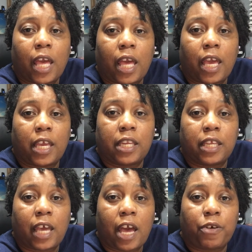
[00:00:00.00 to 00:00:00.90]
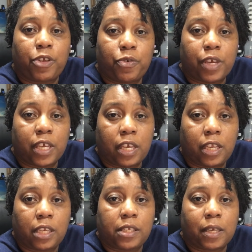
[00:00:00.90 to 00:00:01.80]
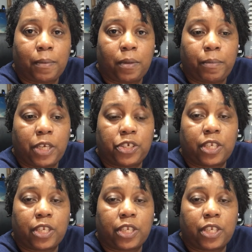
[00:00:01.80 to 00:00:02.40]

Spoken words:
and how you can get into sublimation,